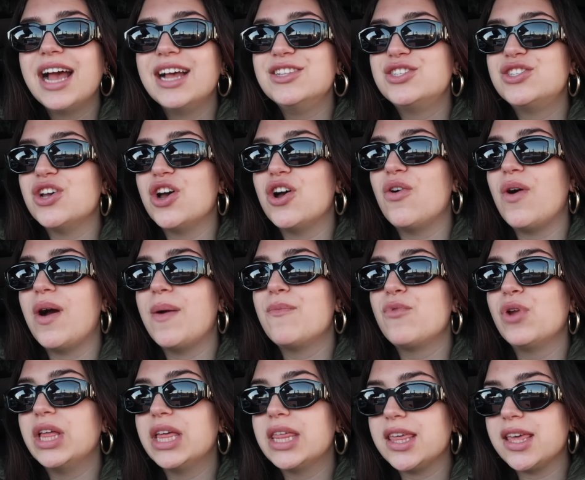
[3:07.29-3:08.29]
And so I'm
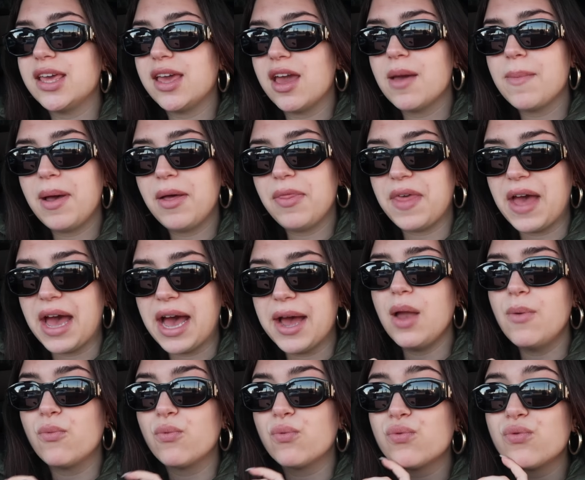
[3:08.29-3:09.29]
really thinking about that.
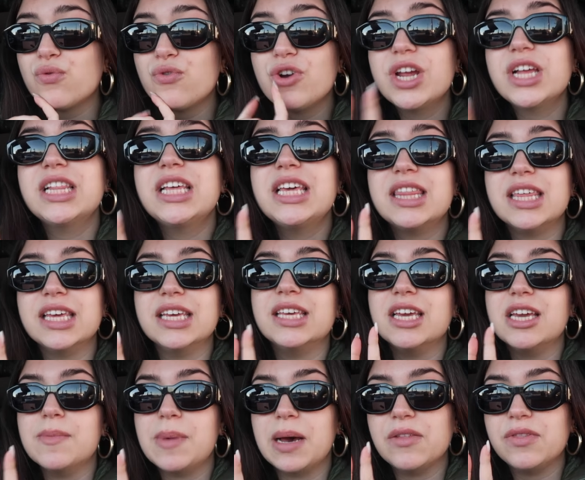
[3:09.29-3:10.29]
I'm really
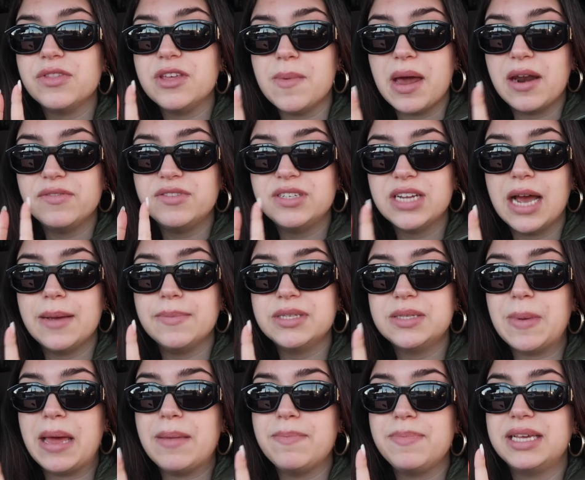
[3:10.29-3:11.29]
thinking about the amount of time
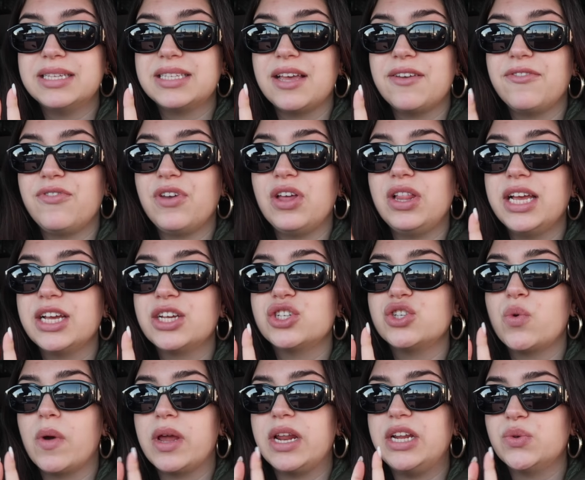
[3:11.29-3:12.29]
spent because I feel like
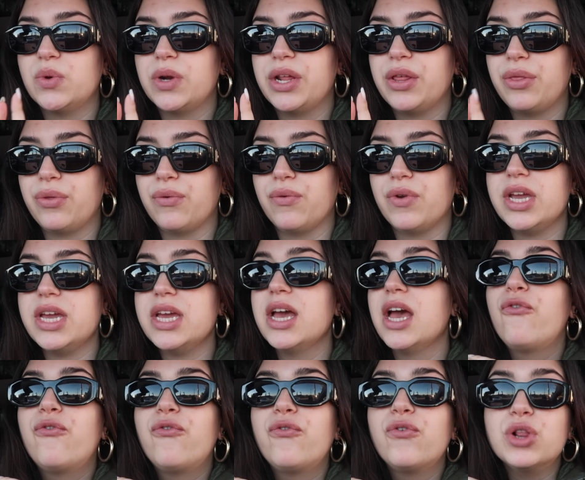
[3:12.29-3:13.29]
2023
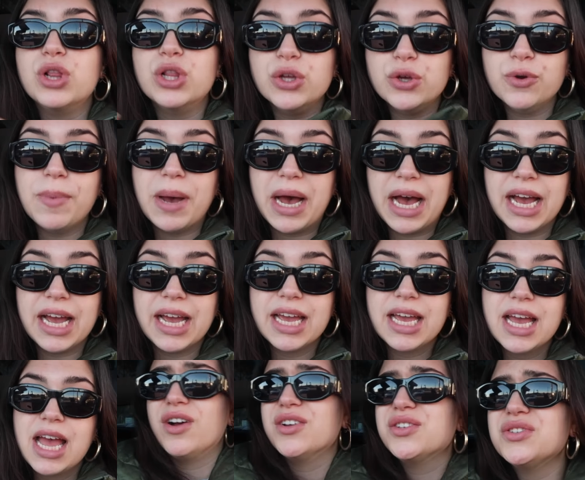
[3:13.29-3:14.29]
flew
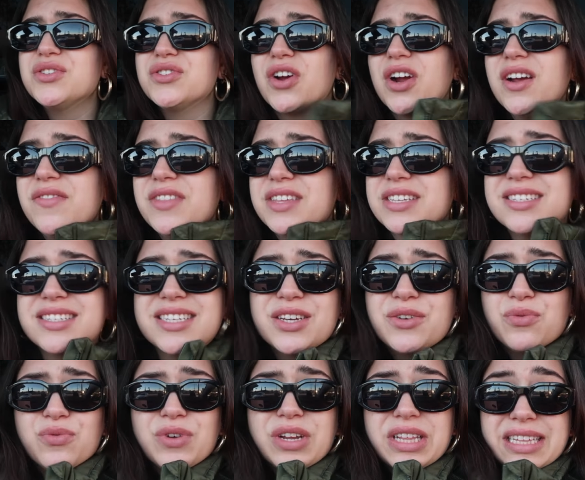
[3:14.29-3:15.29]
by. Also, sorry if this is like
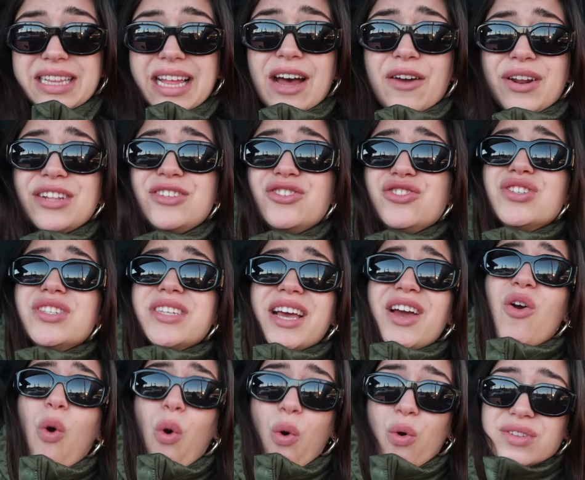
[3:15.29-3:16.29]
really loud, it's just like
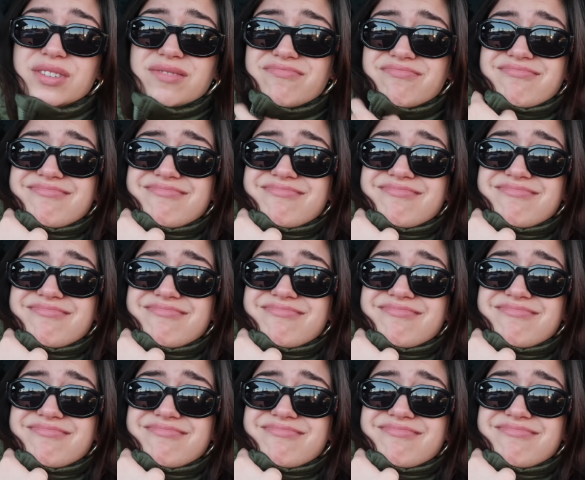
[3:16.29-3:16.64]
cold.